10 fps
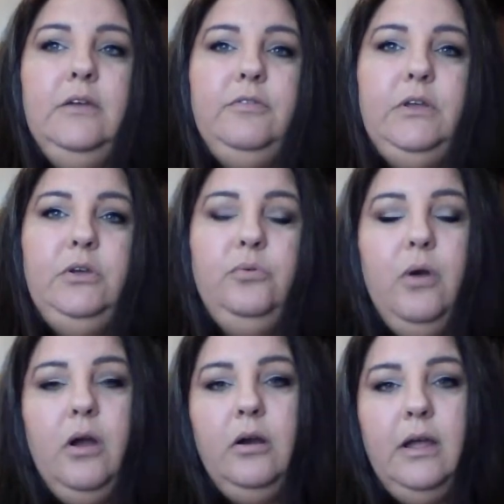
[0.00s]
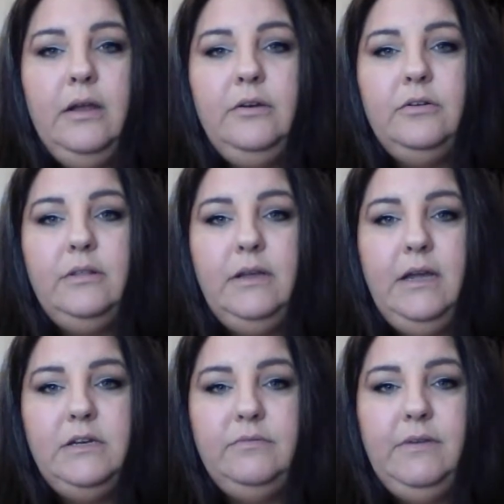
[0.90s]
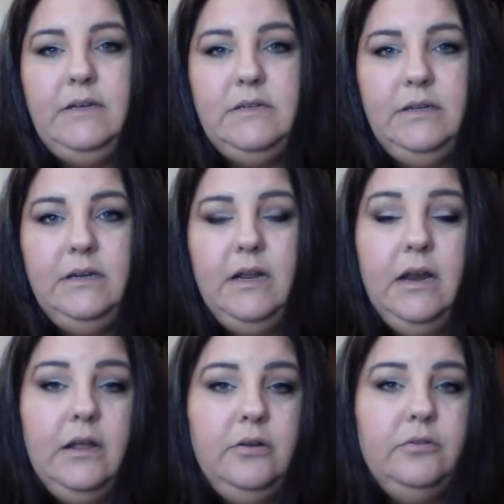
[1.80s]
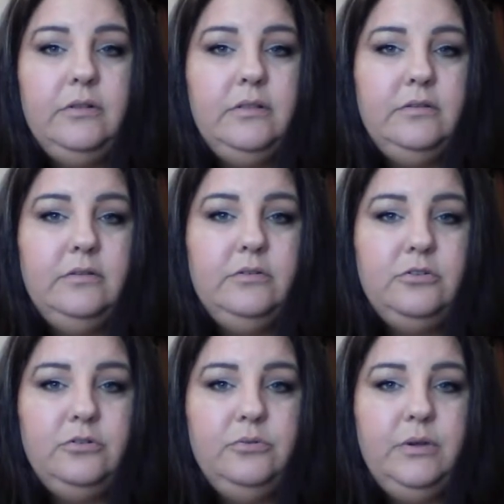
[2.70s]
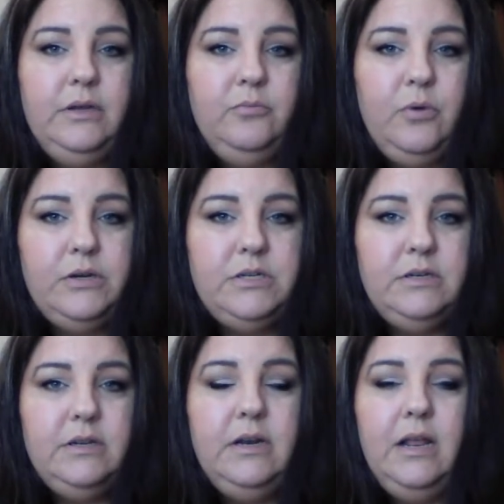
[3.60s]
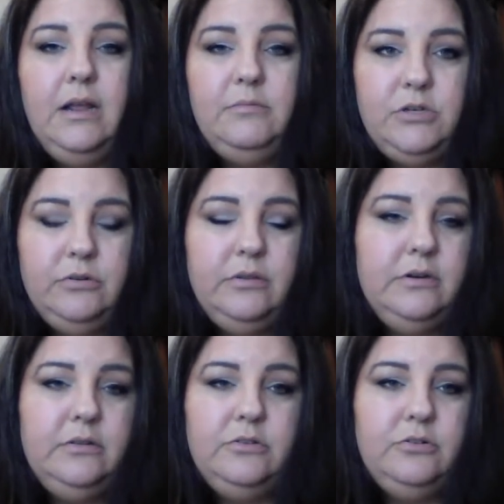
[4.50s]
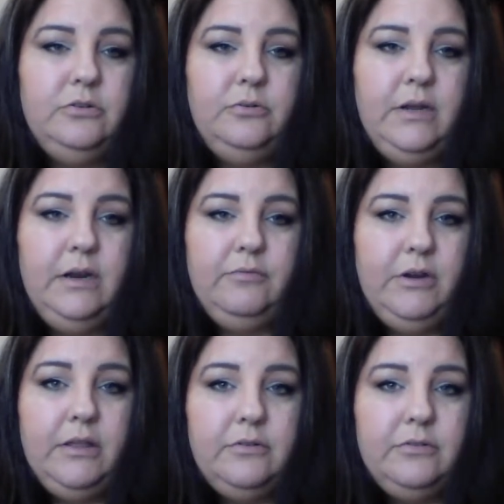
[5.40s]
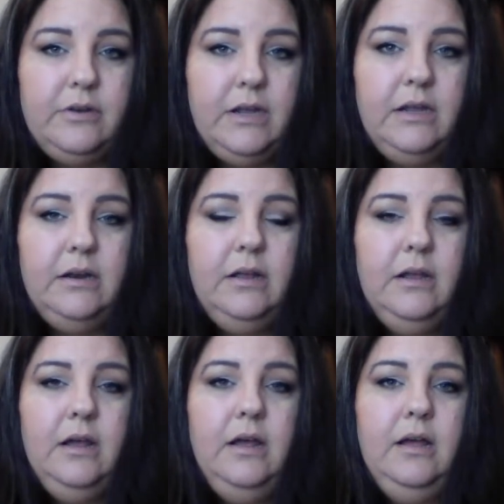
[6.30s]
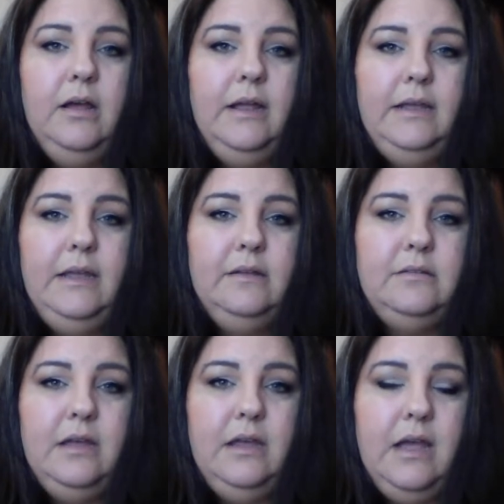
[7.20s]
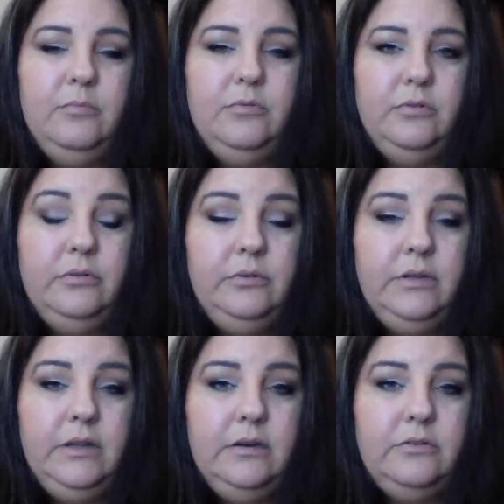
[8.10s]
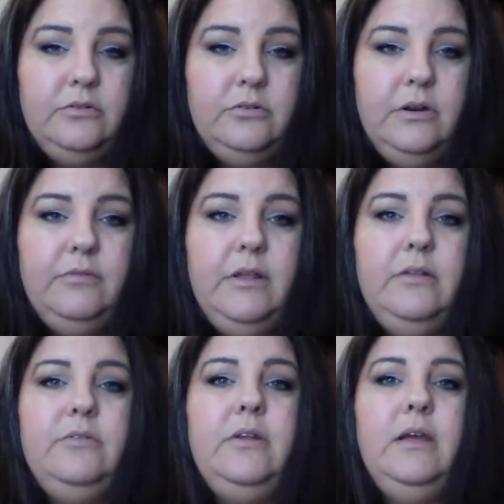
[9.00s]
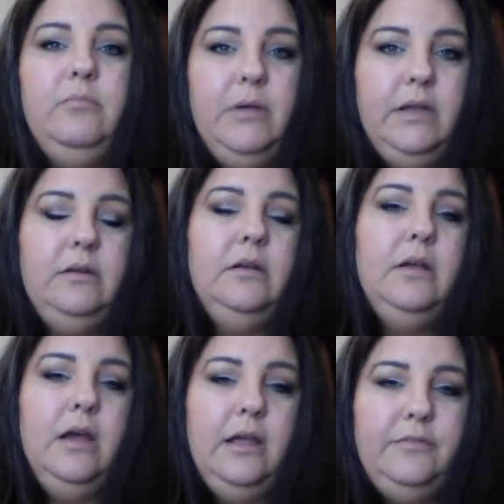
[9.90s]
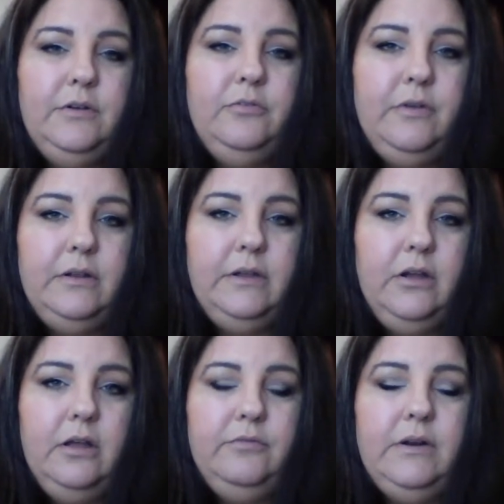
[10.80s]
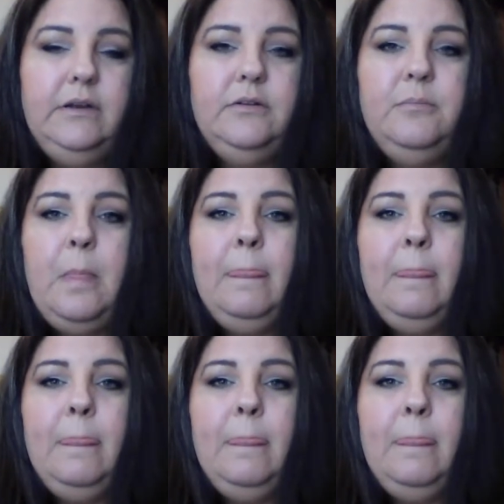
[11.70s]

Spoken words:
If you are under the age of 18, and I know that this is true in Washington, and I'm sure that it's true in every other state. I can't say absolutely that it's true in every other state, but I feel fairly confident.